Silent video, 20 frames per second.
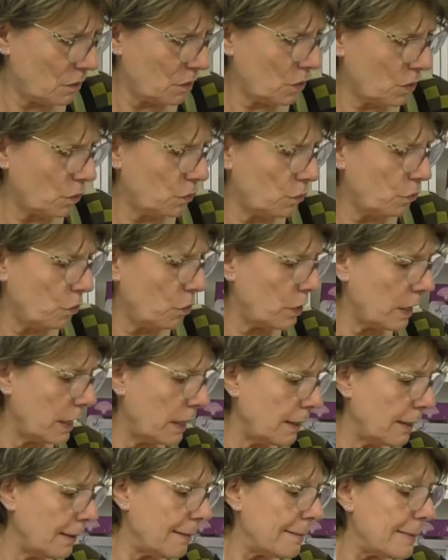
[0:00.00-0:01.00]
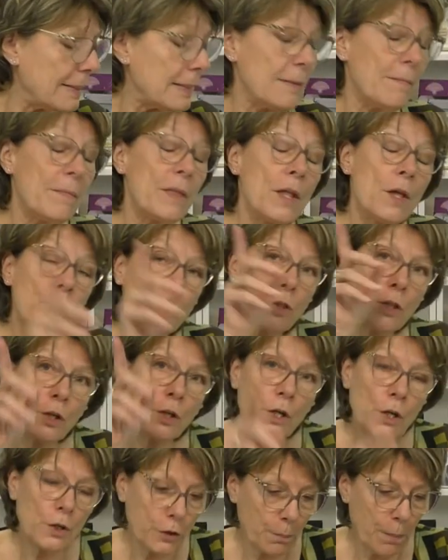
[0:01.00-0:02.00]
gone wrong here.
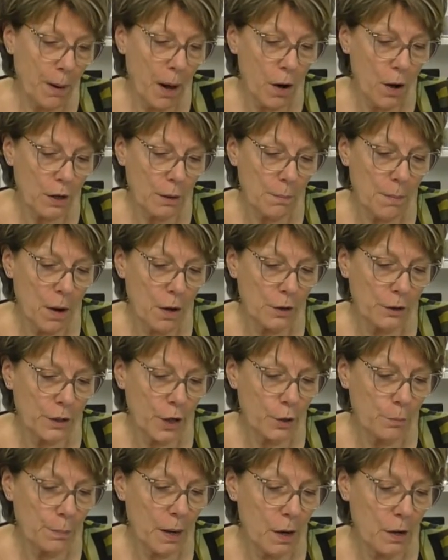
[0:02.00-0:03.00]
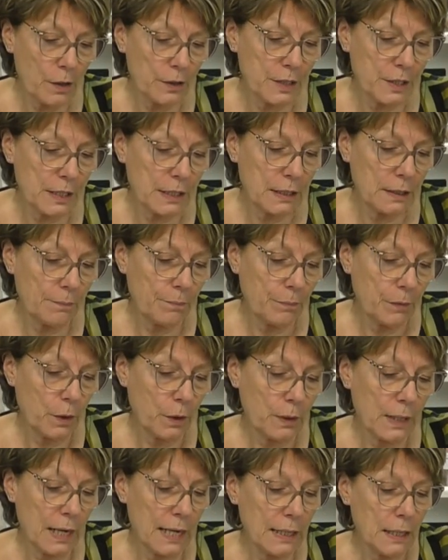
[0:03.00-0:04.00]
The, the Pergamano Party
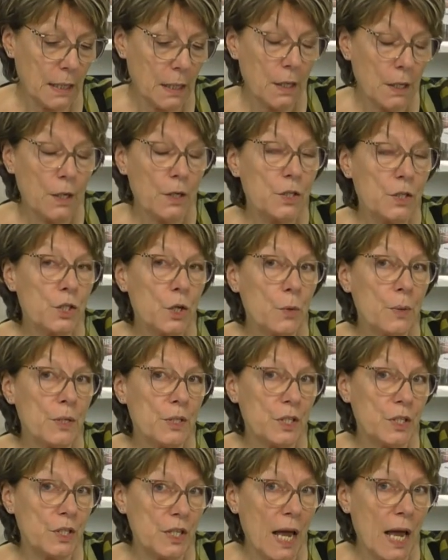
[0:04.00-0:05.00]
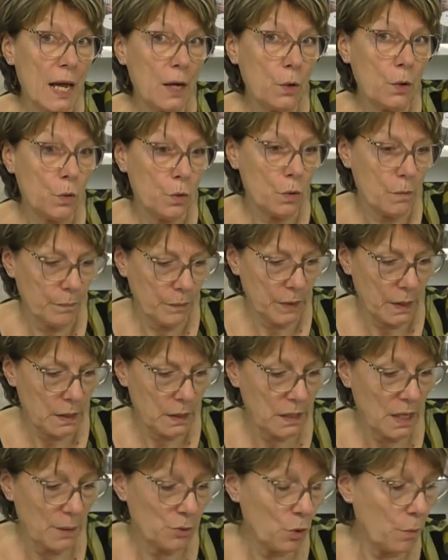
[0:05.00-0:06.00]
Okay. So it's a sale.
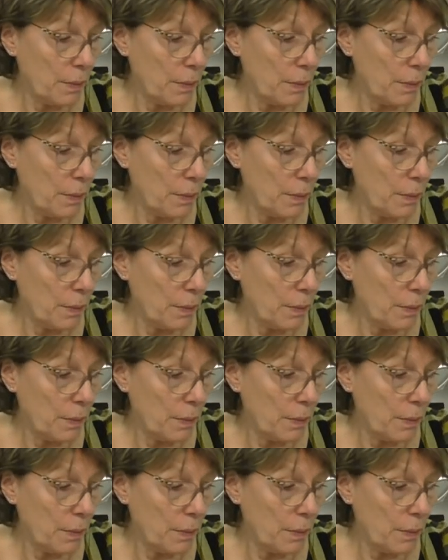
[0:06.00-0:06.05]
It's up to